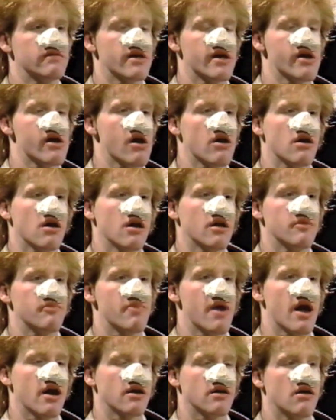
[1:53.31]
they cut it
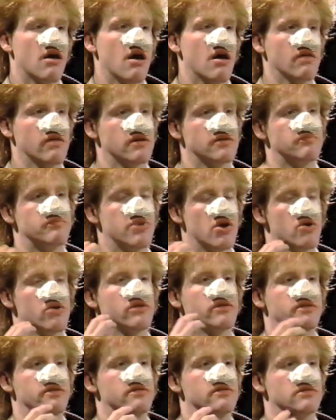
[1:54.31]
back. All the
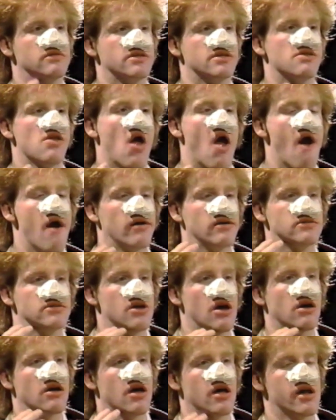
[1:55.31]
bone is
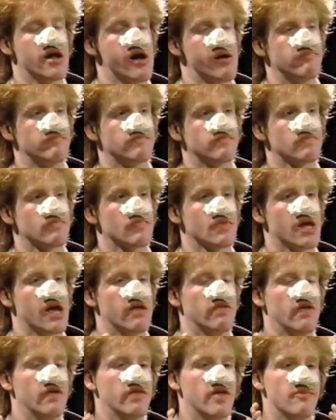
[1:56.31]
all cut up.
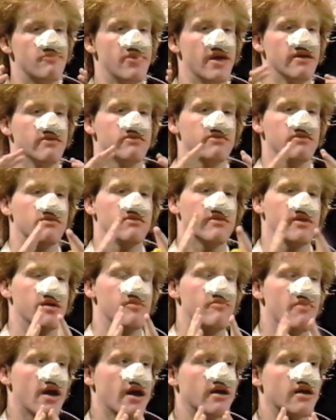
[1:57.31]
And then they paste the skin
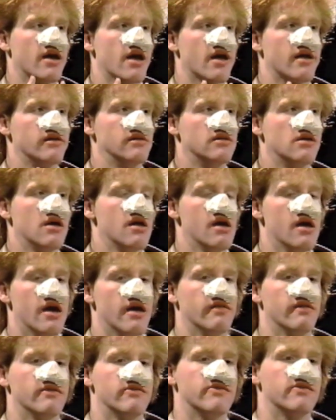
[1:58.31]
back on.
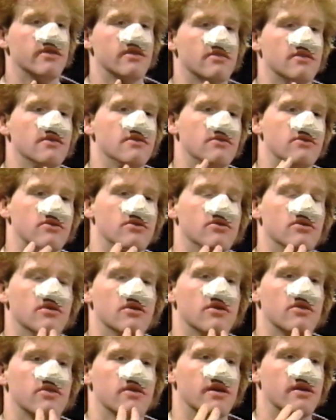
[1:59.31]
And they stick these two
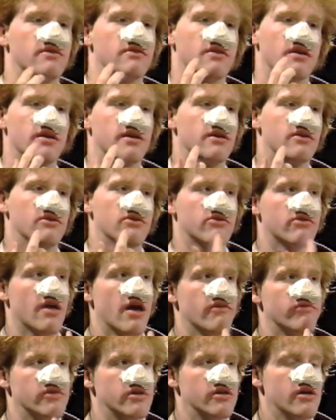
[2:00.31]
little things on either
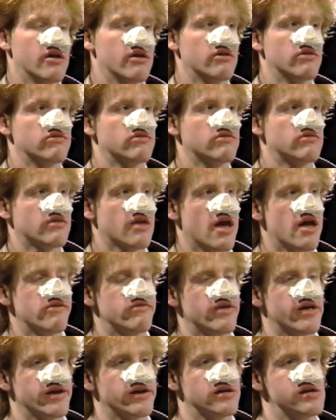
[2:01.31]
side of the nose. It's kind of
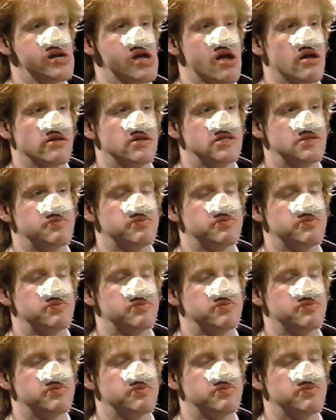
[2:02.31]
like this